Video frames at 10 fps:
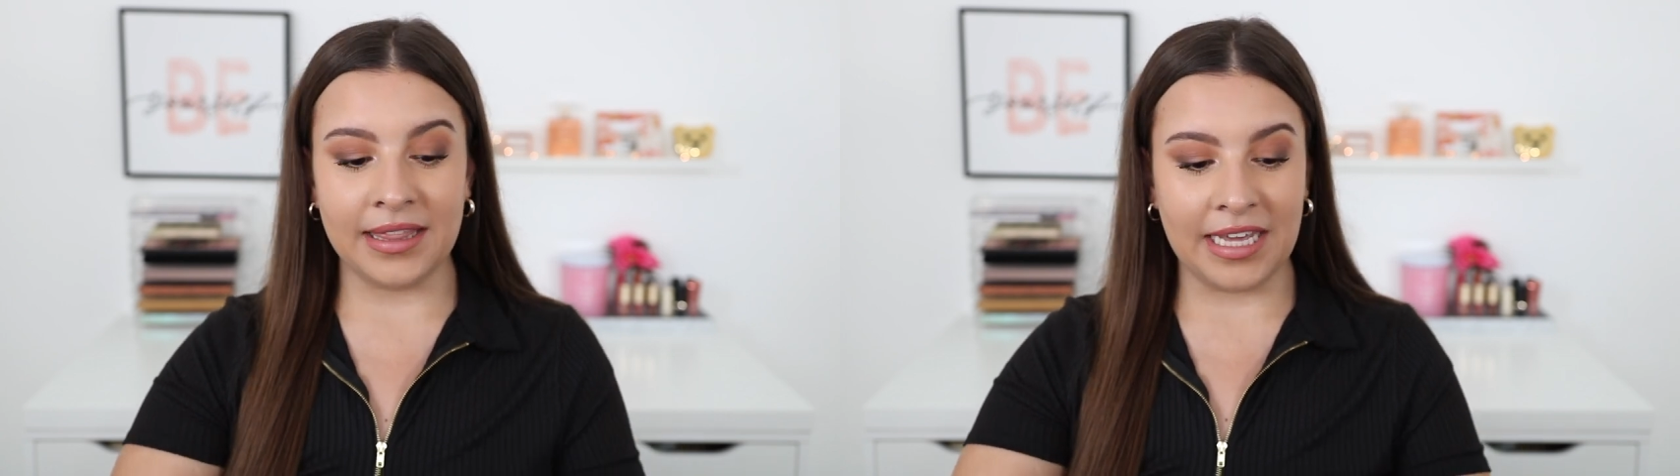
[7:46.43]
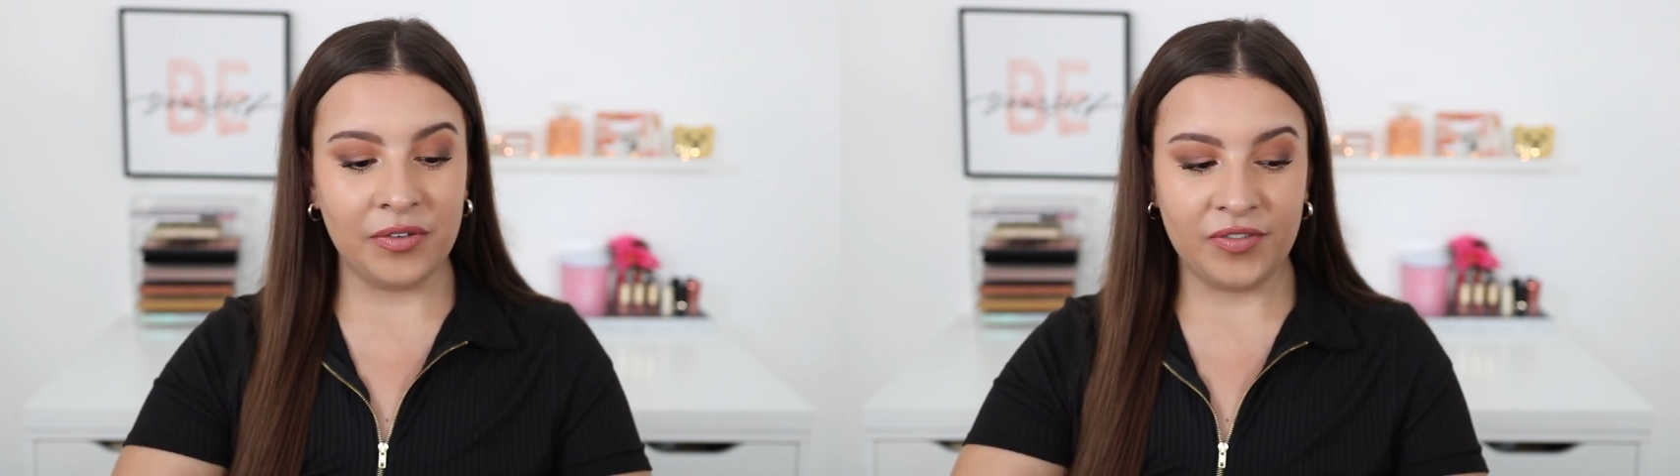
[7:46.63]

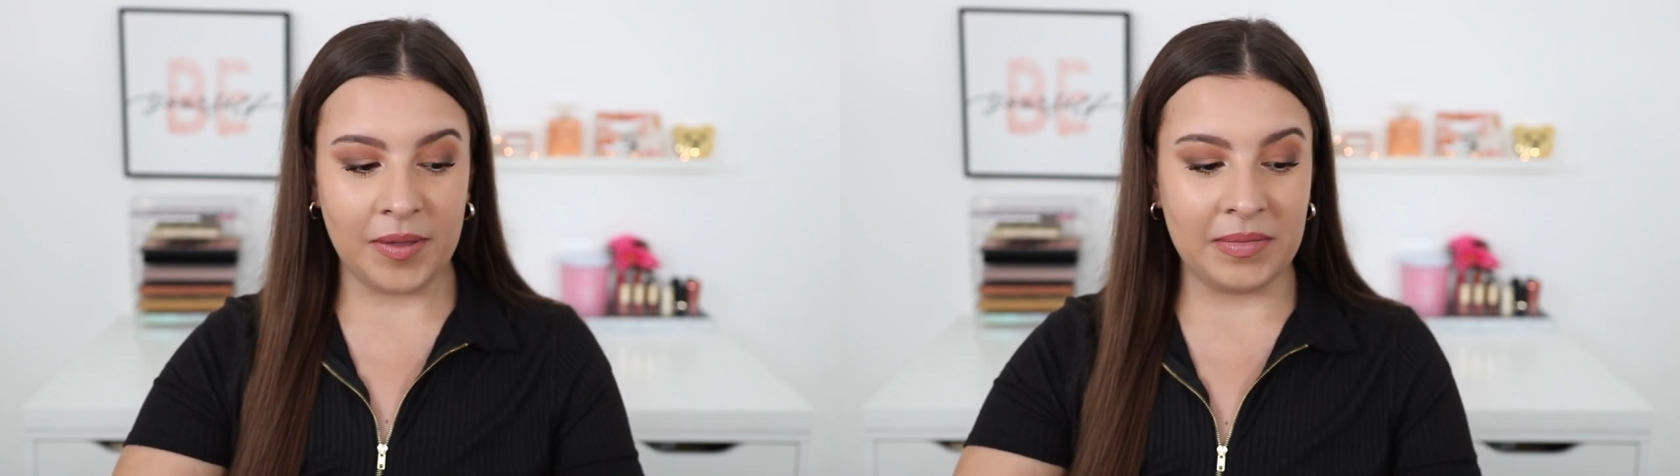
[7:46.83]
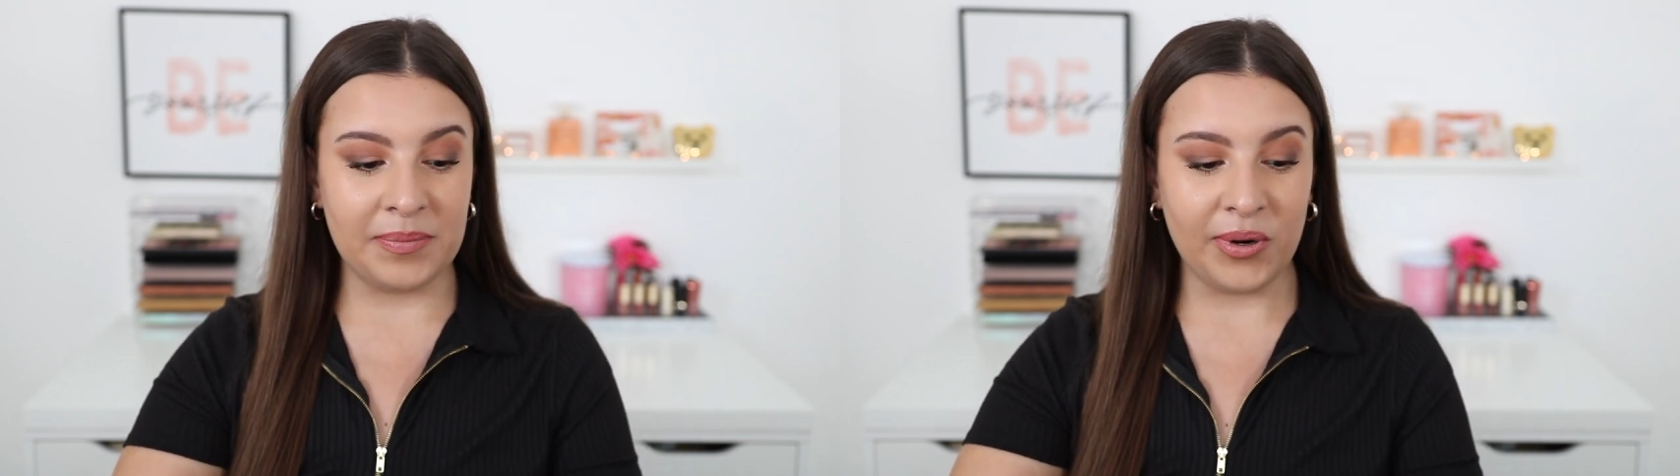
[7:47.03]
and they
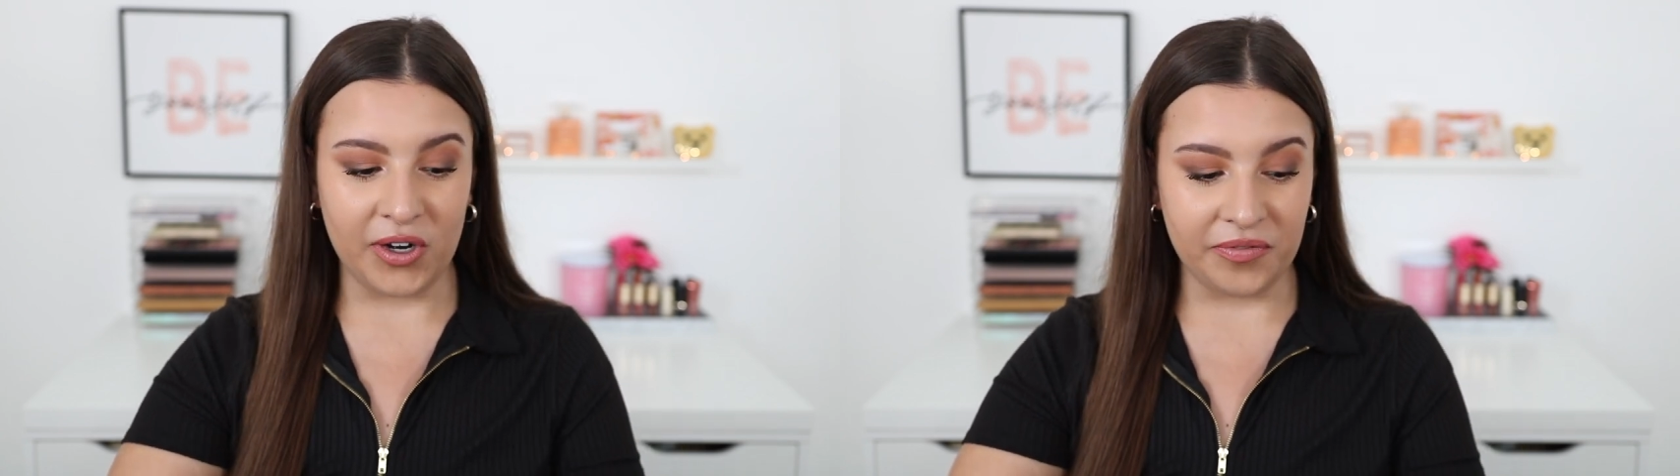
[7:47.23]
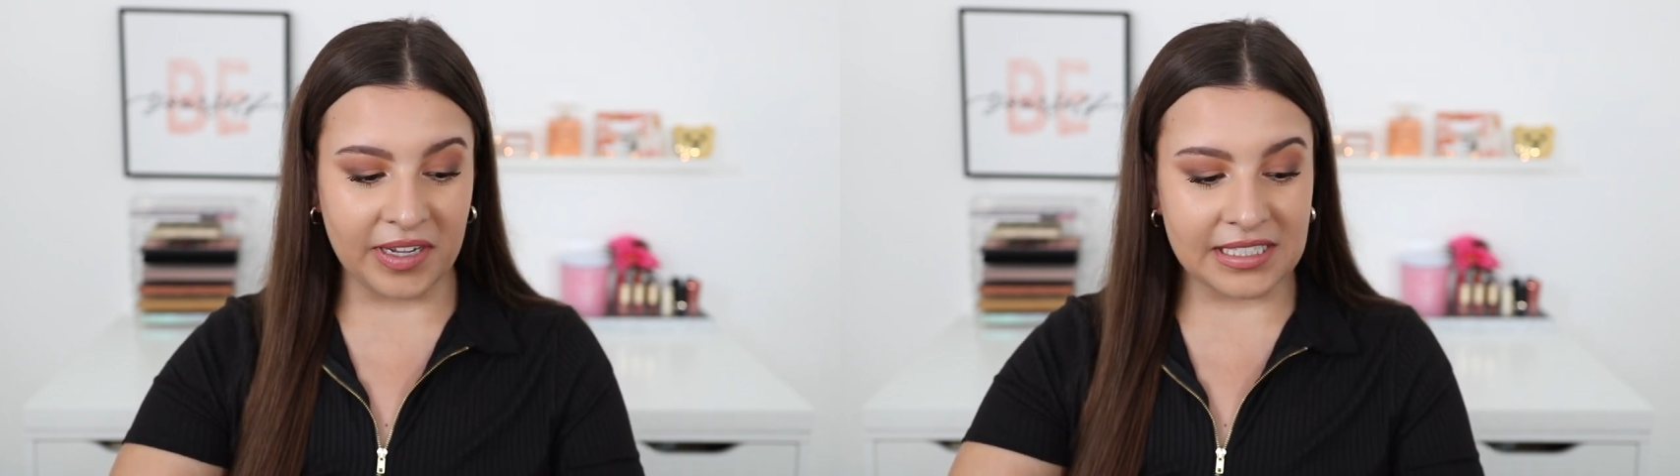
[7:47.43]
fit me
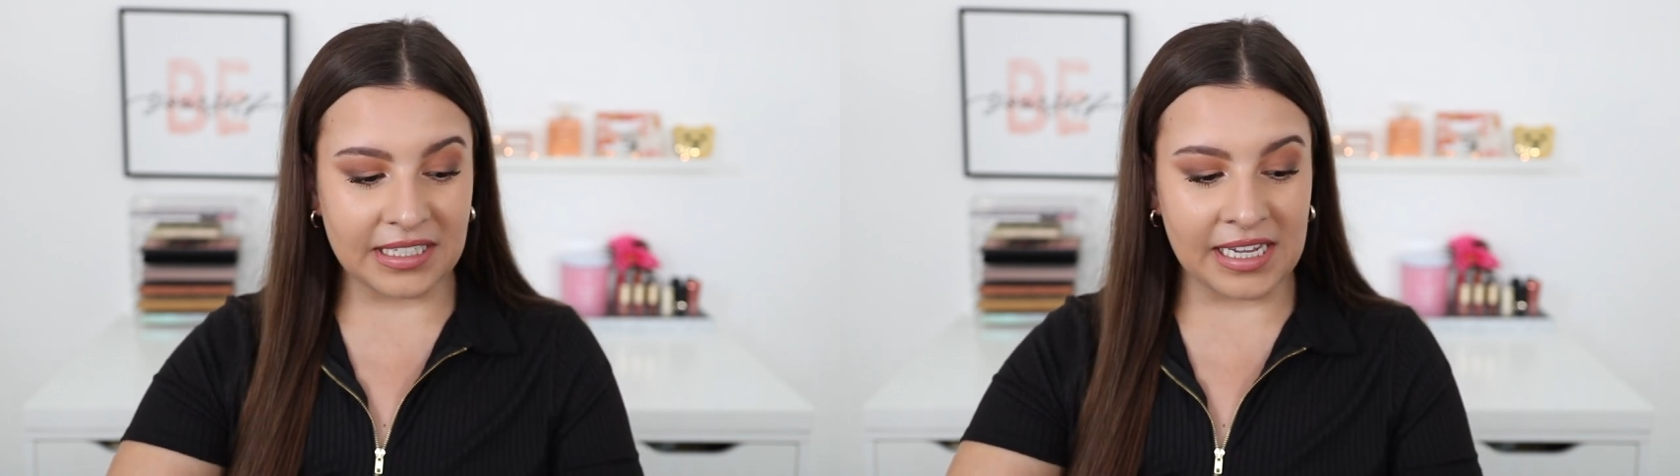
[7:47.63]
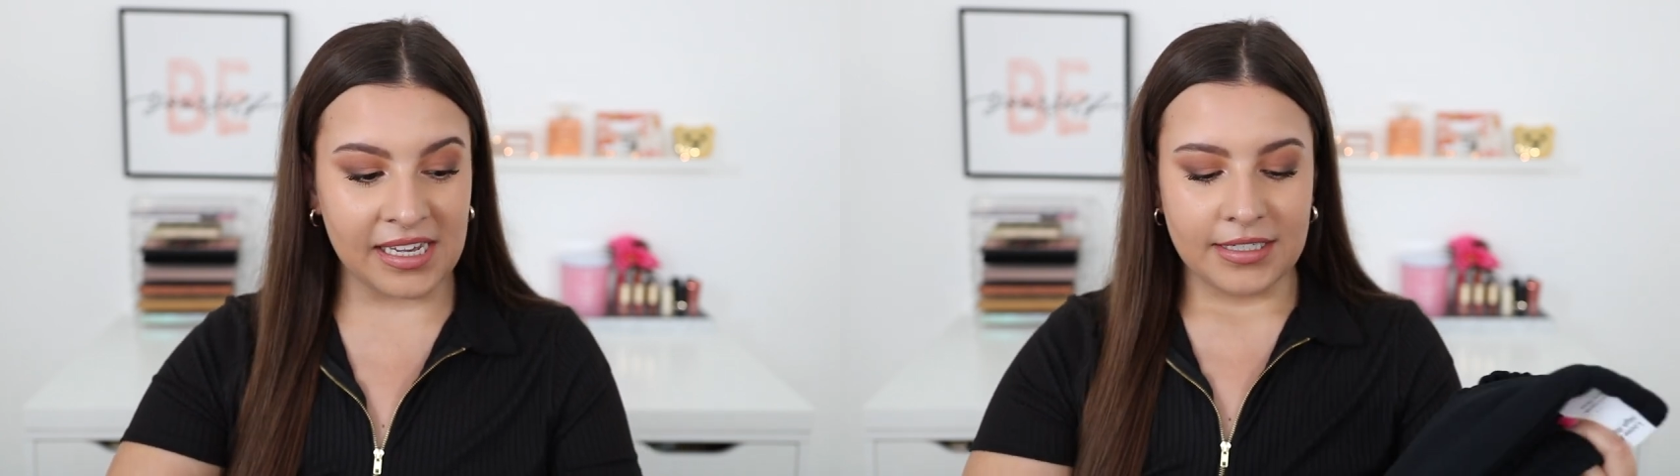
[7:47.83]

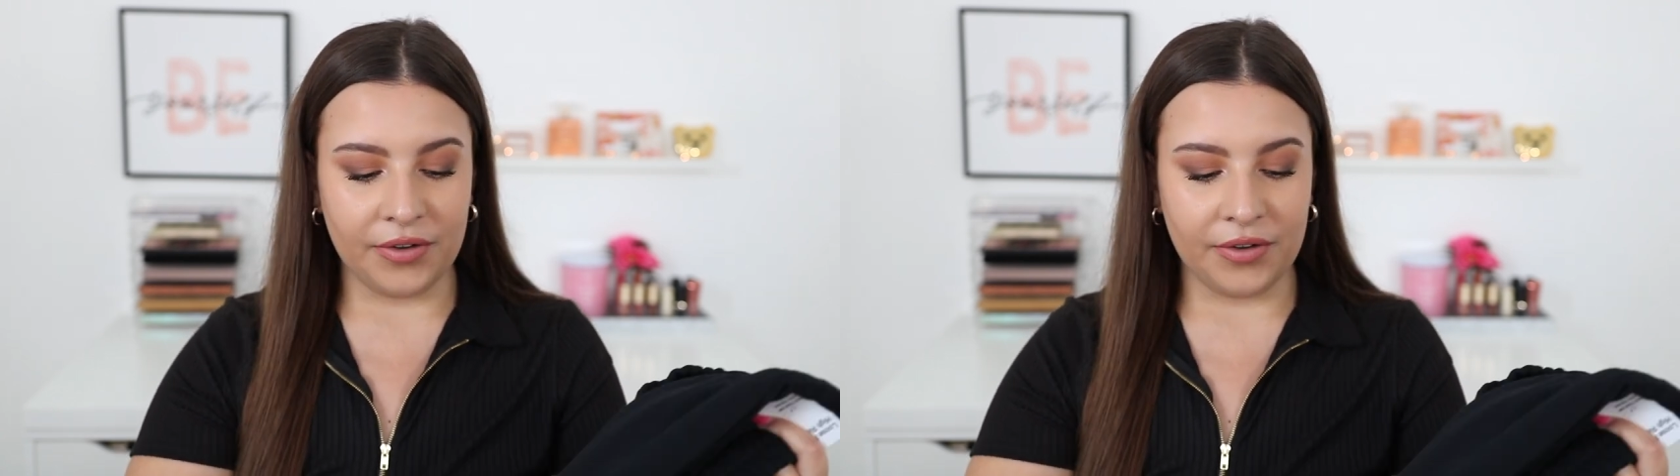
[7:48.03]
perfectly.